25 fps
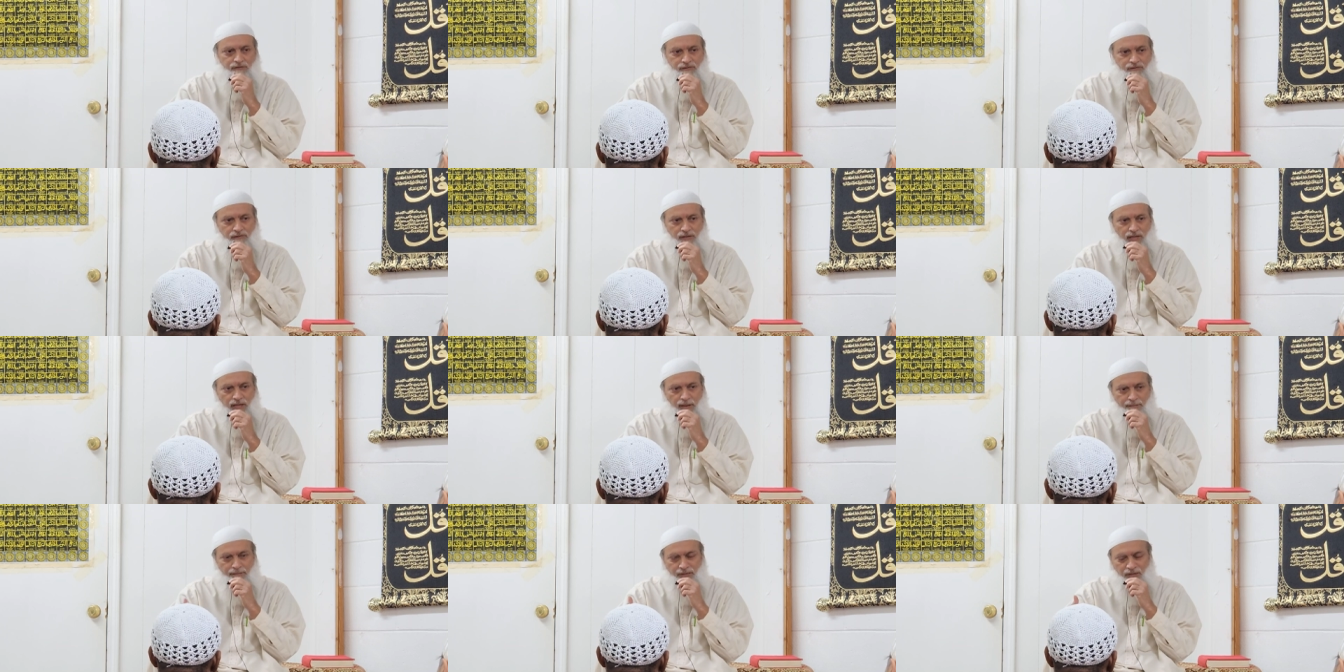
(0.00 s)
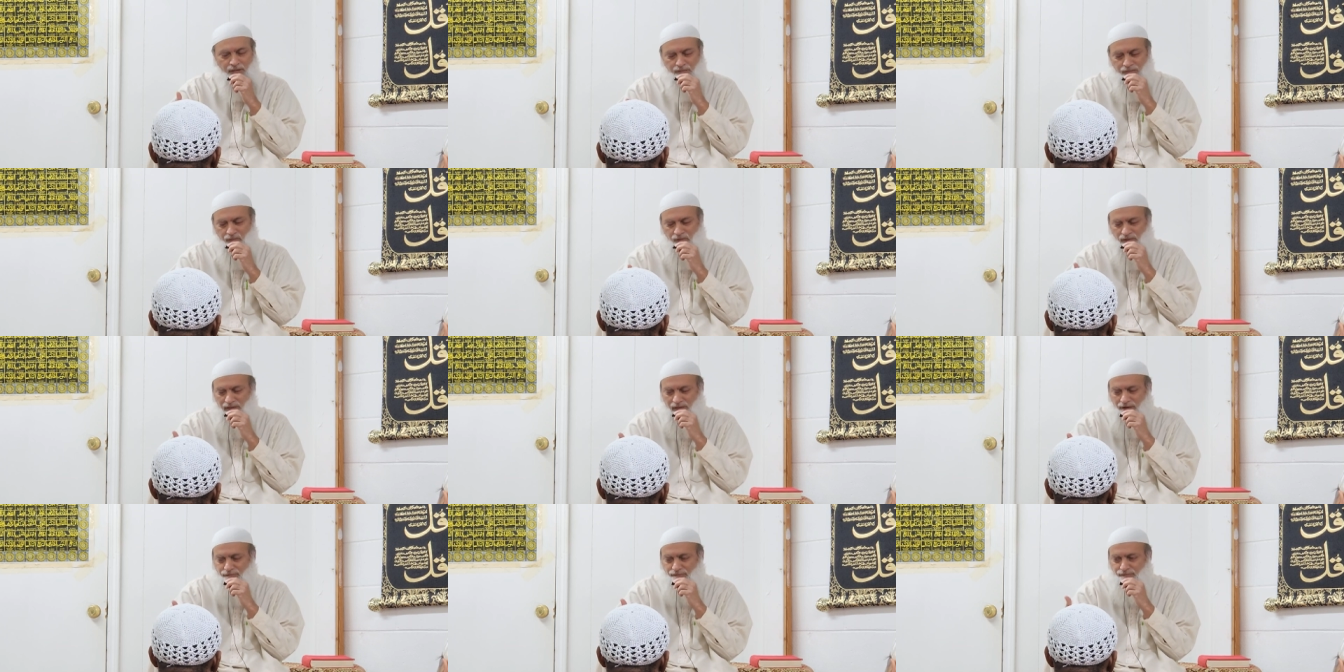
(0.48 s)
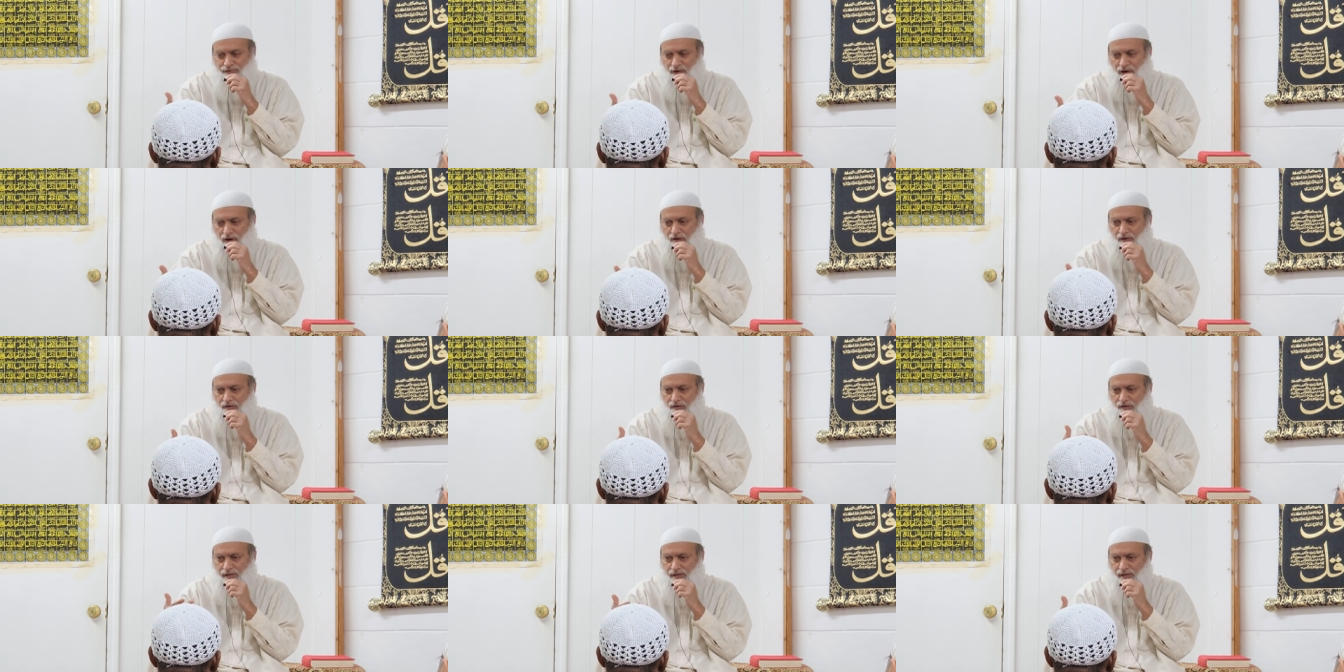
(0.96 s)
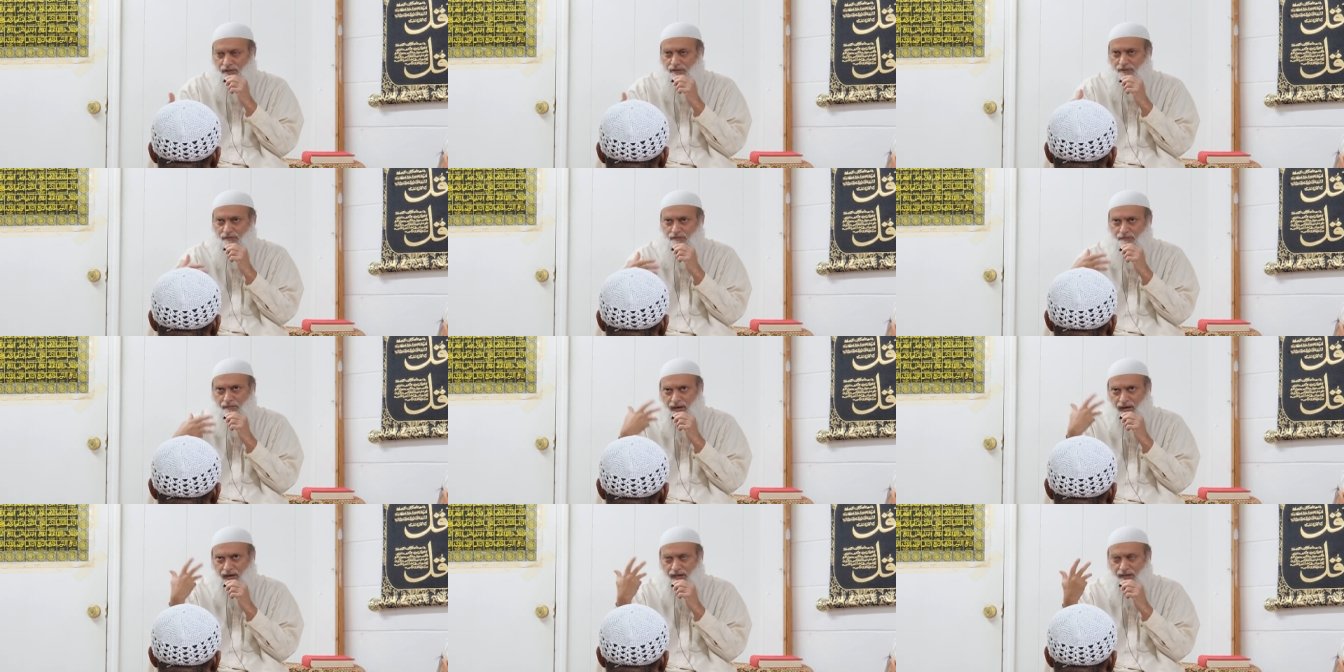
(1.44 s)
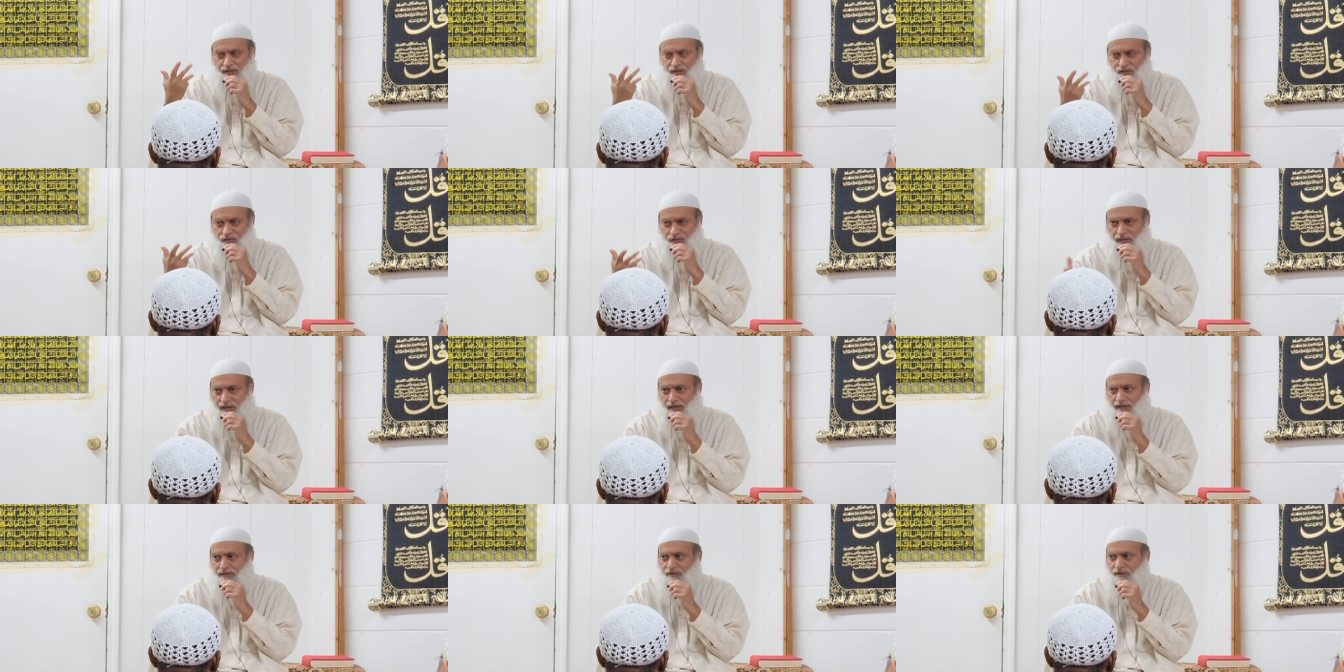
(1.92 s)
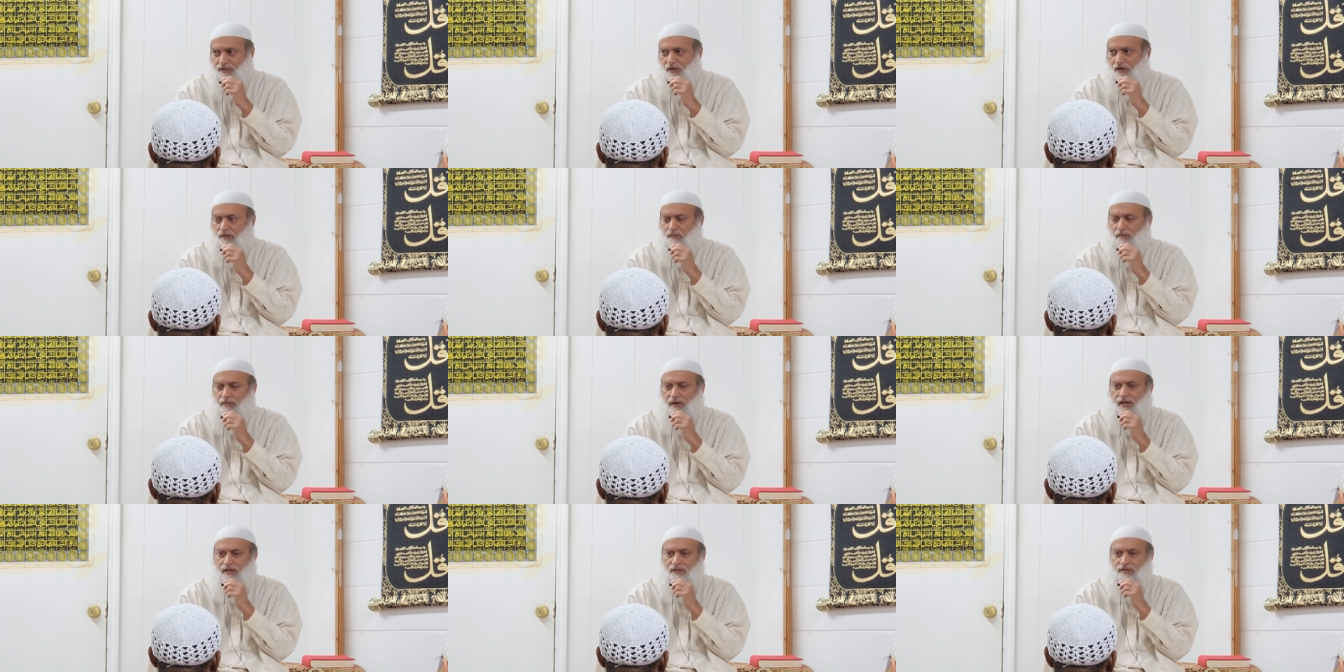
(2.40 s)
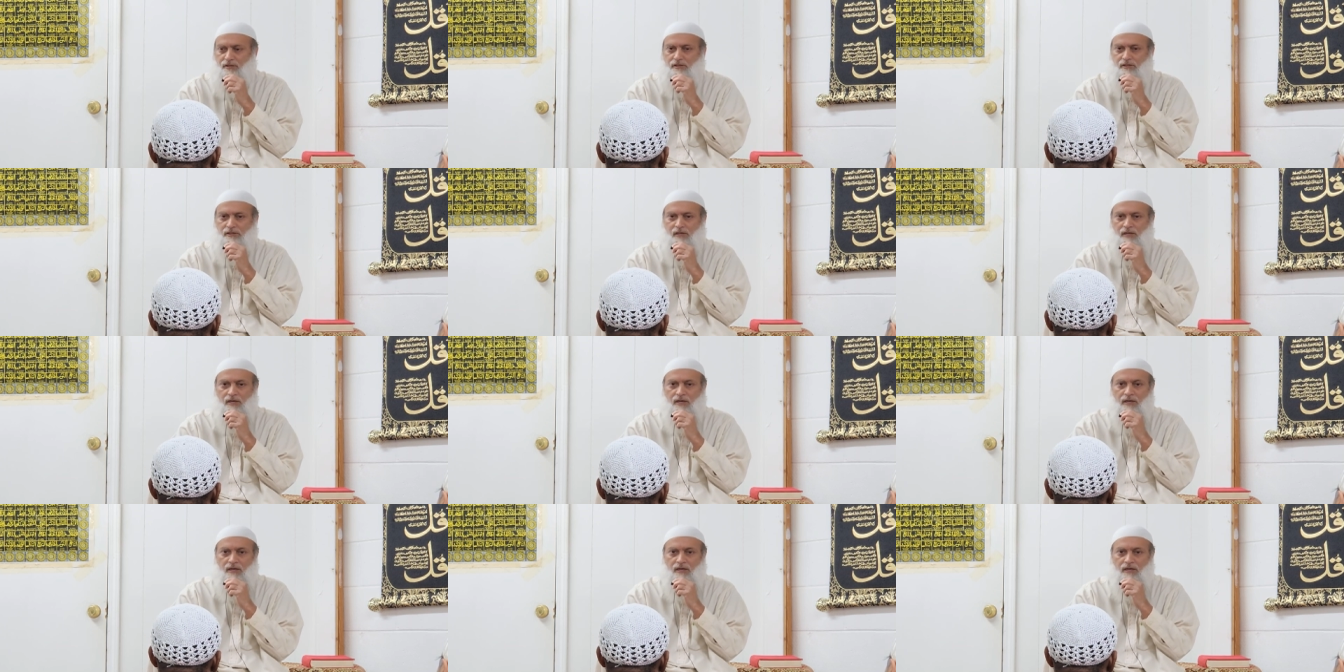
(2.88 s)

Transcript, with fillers: that people that follow this mindset so much